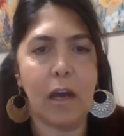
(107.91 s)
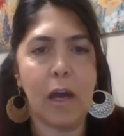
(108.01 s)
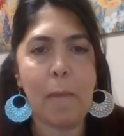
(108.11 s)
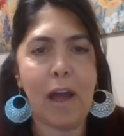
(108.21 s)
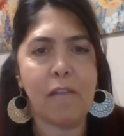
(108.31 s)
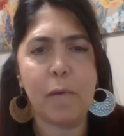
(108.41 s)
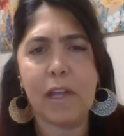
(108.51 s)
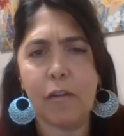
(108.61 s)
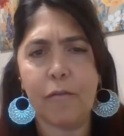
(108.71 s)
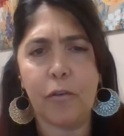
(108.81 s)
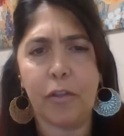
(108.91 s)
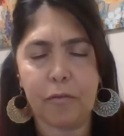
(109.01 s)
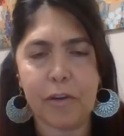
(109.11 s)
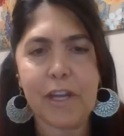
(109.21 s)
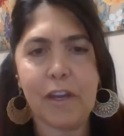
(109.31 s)
I've been here for
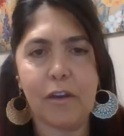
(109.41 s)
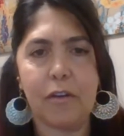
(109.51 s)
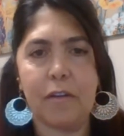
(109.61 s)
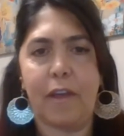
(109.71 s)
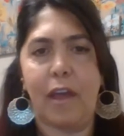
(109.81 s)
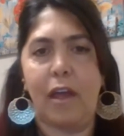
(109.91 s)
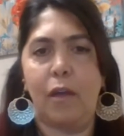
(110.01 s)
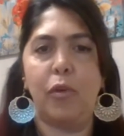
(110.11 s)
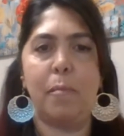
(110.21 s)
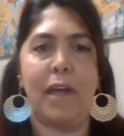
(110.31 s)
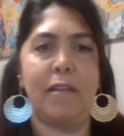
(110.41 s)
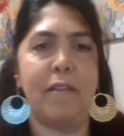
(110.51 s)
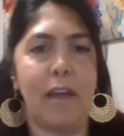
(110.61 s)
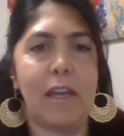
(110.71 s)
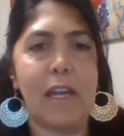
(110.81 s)
3 years, and we met
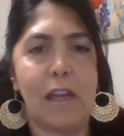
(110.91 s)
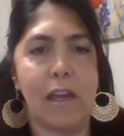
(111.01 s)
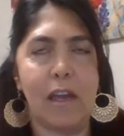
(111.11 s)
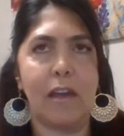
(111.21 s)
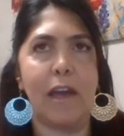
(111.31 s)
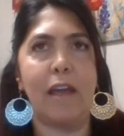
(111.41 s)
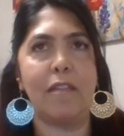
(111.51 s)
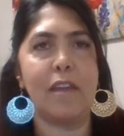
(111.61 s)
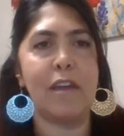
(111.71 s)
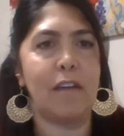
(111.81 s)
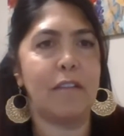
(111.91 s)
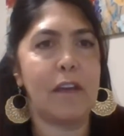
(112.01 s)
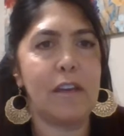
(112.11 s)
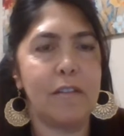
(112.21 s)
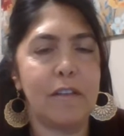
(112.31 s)
Tekie Geek at the
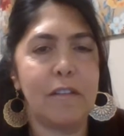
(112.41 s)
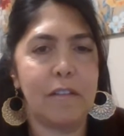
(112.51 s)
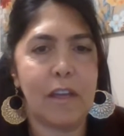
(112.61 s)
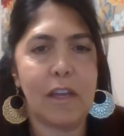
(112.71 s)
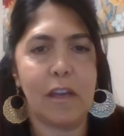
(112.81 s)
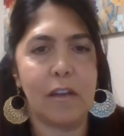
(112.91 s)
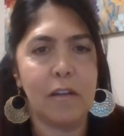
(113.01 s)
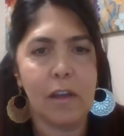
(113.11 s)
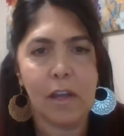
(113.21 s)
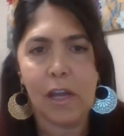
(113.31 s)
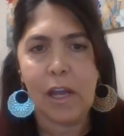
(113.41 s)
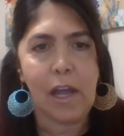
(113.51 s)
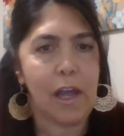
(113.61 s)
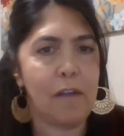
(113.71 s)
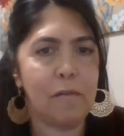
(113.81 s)
SIEDC
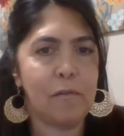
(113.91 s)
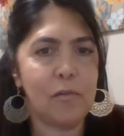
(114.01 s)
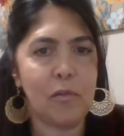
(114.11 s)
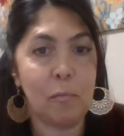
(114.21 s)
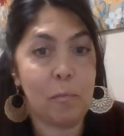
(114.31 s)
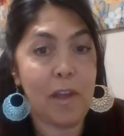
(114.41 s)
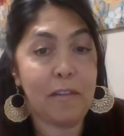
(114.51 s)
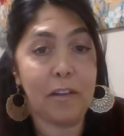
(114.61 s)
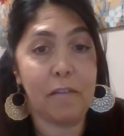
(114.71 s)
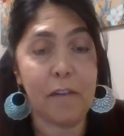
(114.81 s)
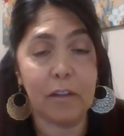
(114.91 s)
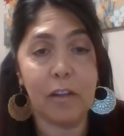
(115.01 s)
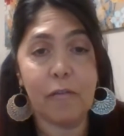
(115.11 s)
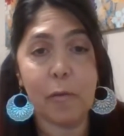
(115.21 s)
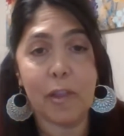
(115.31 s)
and basically fell
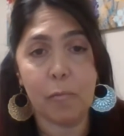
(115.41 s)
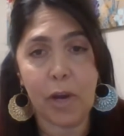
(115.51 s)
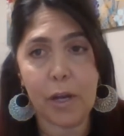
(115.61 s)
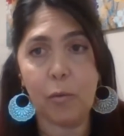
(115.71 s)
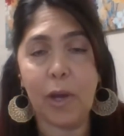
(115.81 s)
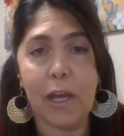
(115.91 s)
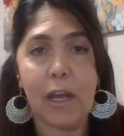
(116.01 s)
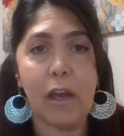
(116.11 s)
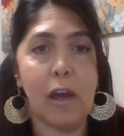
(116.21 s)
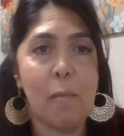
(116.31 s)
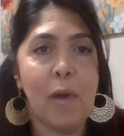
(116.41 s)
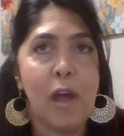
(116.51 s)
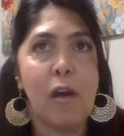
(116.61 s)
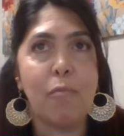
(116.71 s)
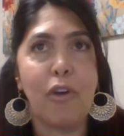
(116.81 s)
in love with him right away.
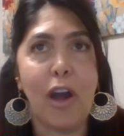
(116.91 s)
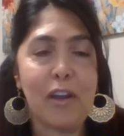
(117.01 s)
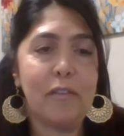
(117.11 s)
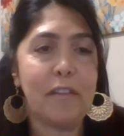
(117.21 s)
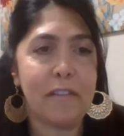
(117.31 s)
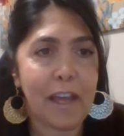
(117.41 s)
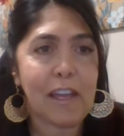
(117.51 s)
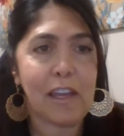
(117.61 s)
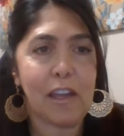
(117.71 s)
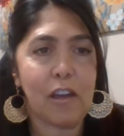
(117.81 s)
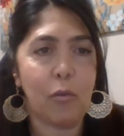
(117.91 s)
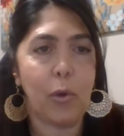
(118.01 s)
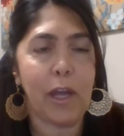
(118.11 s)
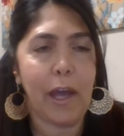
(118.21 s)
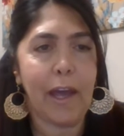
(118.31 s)
Prior to Tekie Geek,
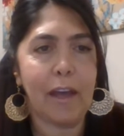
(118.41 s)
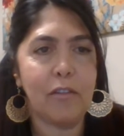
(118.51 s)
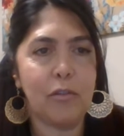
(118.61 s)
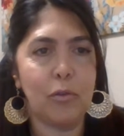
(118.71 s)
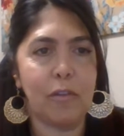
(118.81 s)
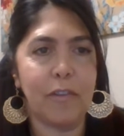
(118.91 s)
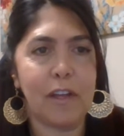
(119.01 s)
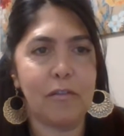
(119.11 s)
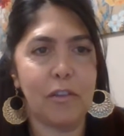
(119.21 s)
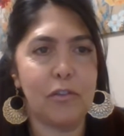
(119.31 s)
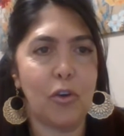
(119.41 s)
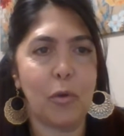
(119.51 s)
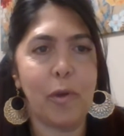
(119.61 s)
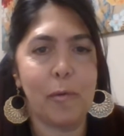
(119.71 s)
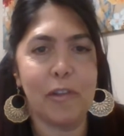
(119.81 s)
we had sort of like
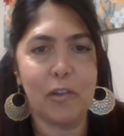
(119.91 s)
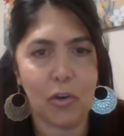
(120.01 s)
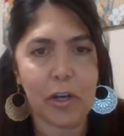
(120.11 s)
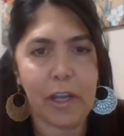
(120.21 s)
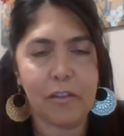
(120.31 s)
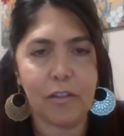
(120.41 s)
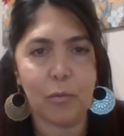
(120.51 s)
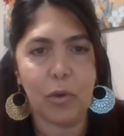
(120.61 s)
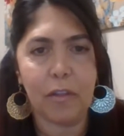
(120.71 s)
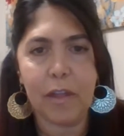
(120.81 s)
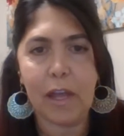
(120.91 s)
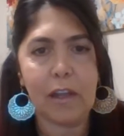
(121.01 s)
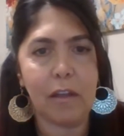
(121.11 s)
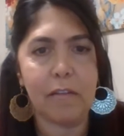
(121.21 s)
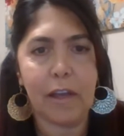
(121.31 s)
we were in the dark ages with
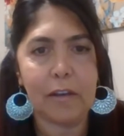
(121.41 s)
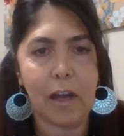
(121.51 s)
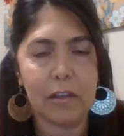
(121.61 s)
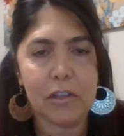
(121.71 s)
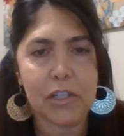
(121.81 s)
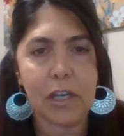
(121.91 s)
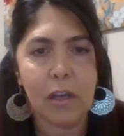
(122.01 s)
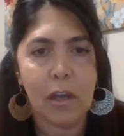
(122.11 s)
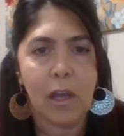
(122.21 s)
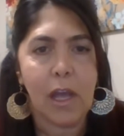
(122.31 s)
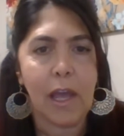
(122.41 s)
any technology.